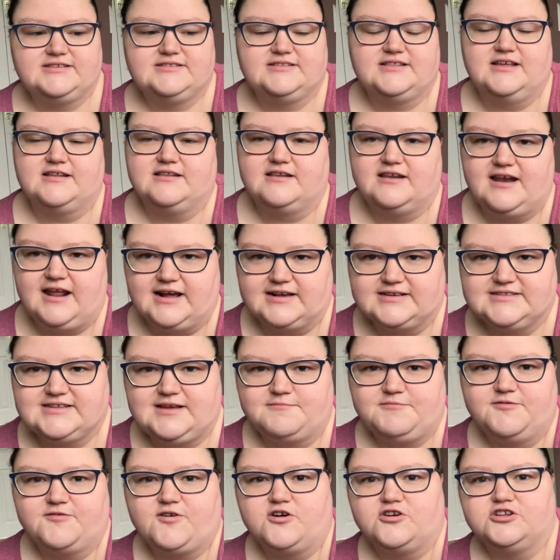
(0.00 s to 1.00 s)
Then the next time
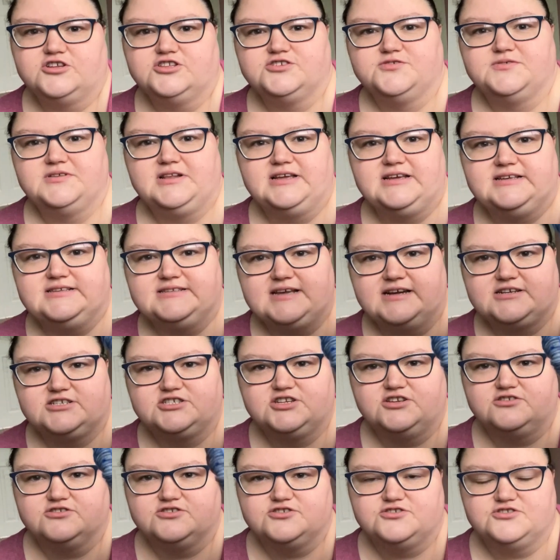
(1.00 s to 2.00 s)
I've got to do a lace section,
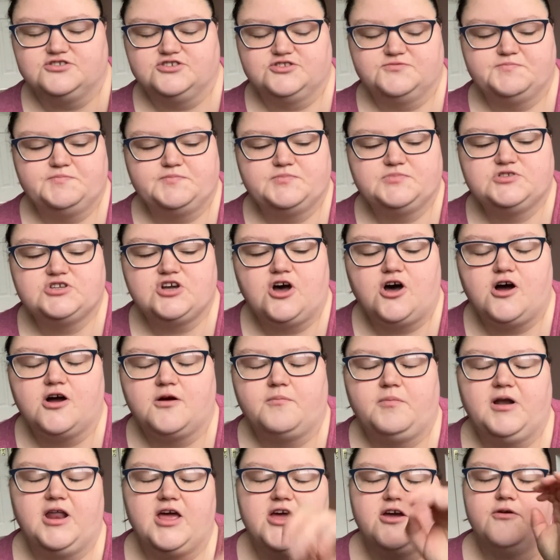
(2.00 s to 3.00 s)
I'll do the dark
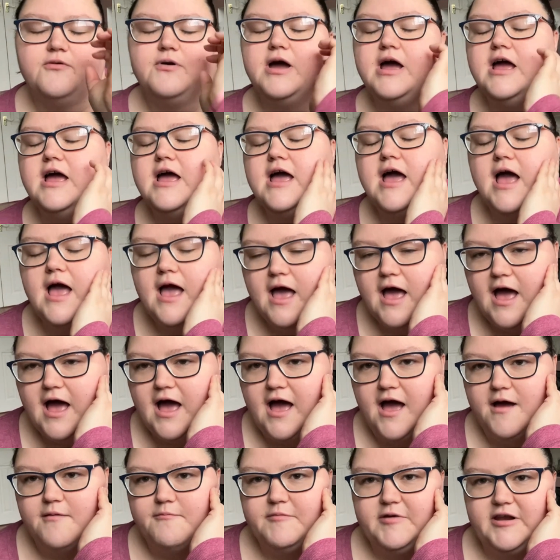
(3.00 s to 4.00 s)
blue.
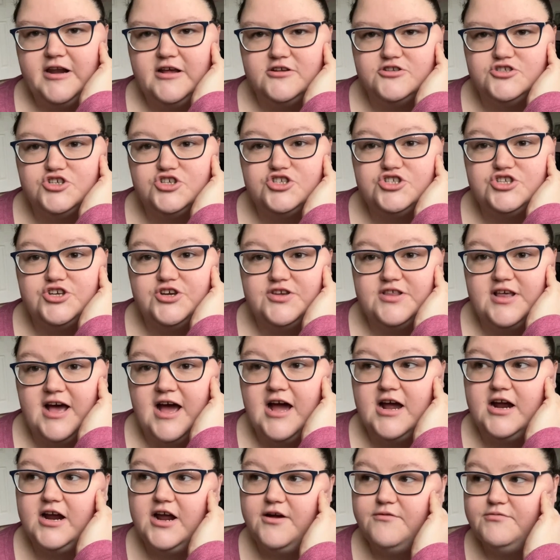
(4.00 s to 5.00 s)
And I'll just do
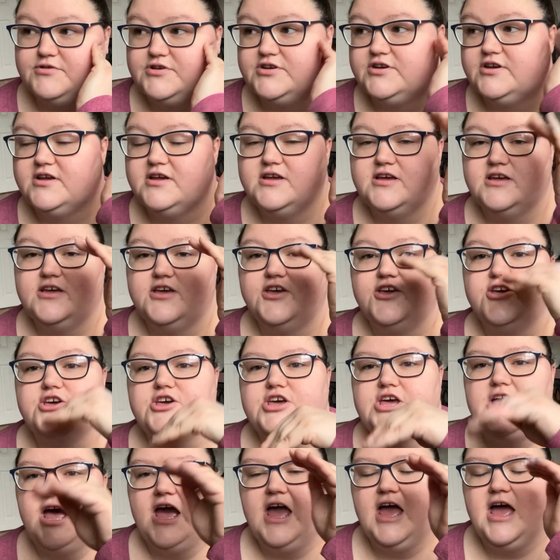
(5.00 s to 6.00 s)
that, going
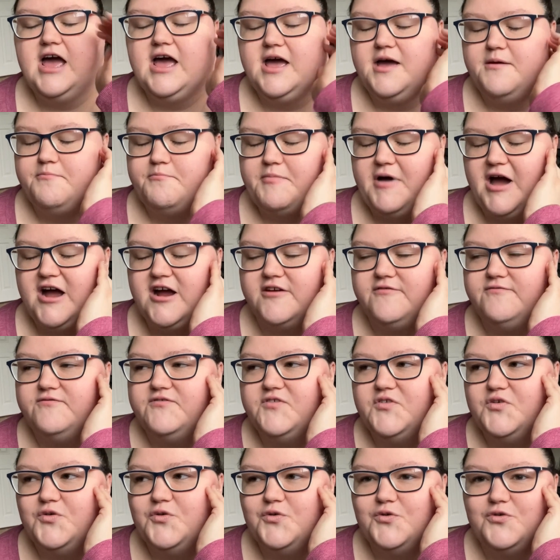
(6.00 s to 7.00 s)
back and
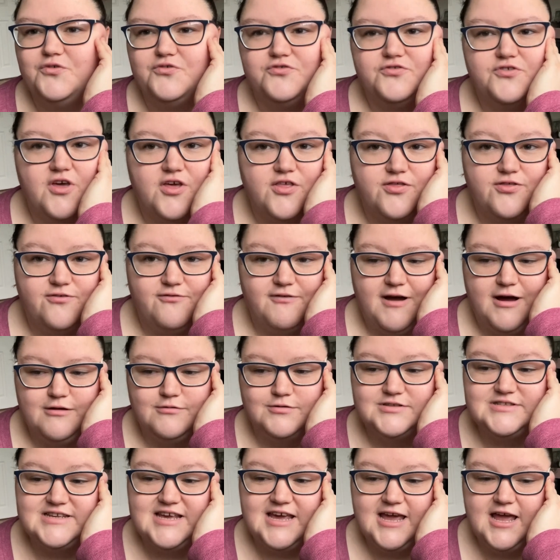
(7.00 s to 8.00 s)
forth
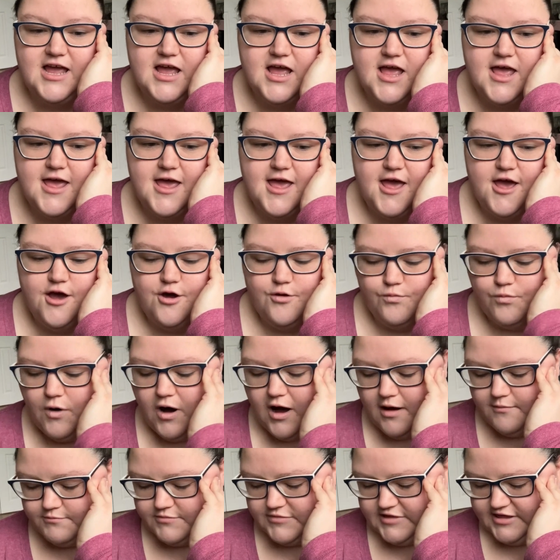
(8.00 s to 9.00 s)
throughout it. What
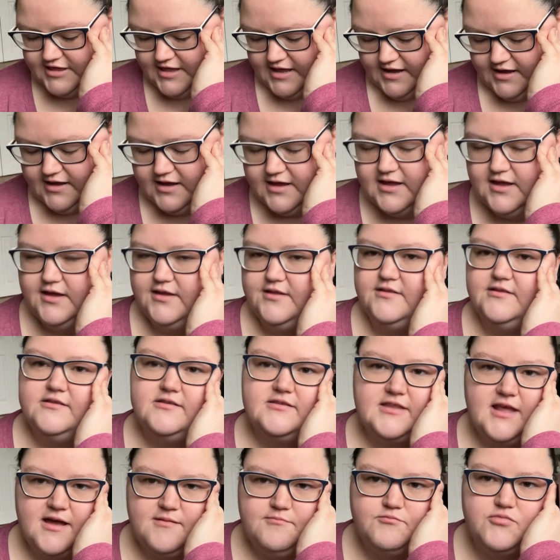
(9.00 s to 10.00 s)
I'm thinking
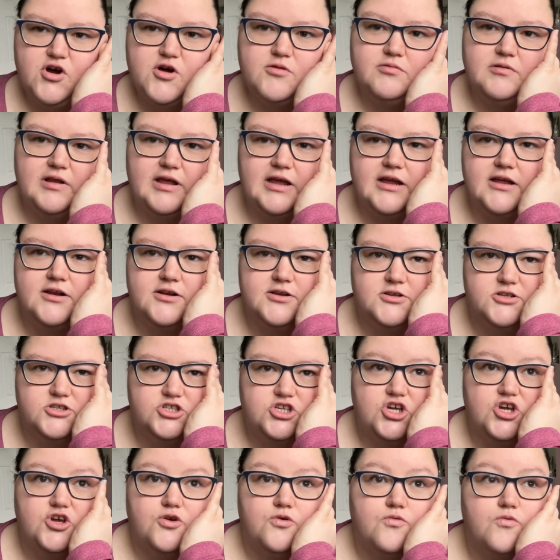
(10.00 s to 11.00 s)
that I'm probably going to
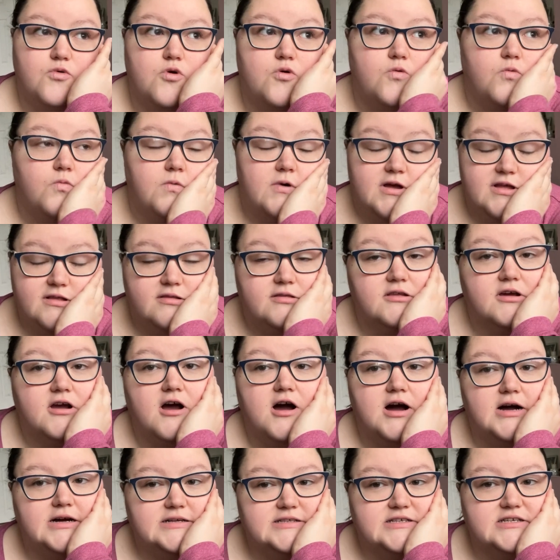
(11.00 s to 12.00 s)
do with the
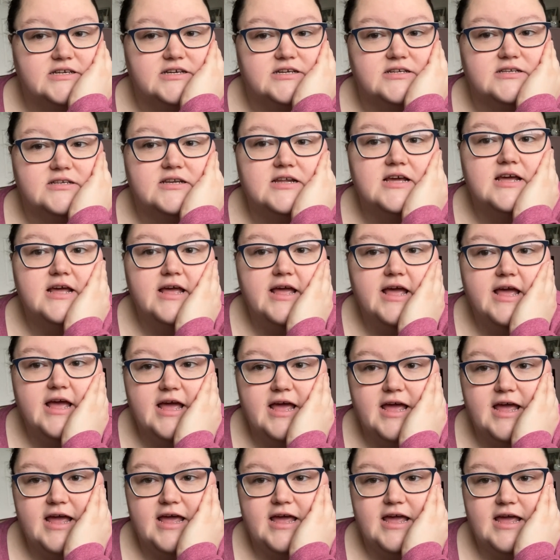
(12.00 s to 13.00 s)
cardigan
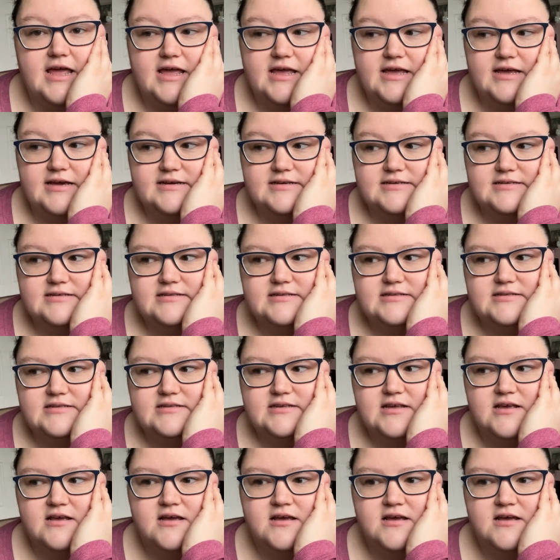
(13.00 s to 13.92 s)
is